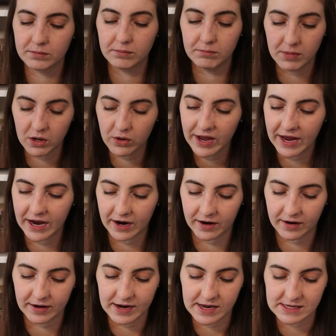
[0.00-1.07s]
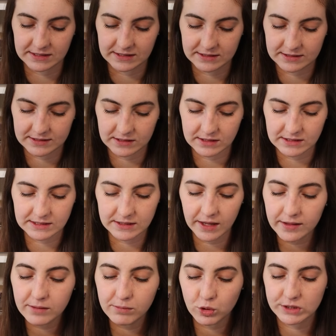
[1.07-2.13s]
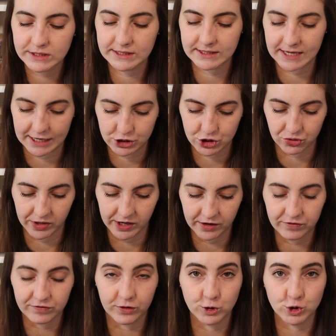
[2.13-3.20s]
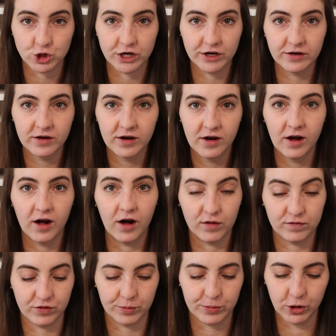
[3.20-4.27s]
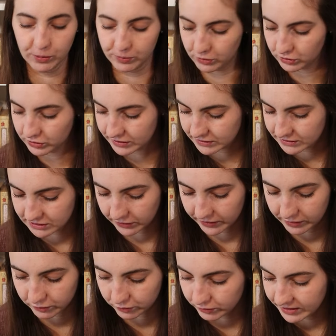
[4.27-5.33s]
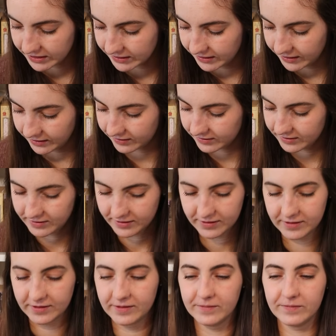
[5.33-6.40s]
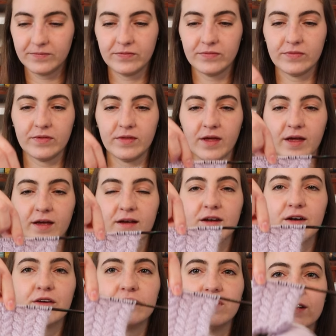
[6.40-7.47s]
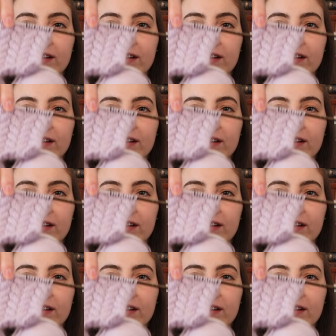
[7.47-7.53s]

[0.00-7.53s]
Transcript: mohair is a slightly more saturated version of the purple, and so it really, like, I don't know if you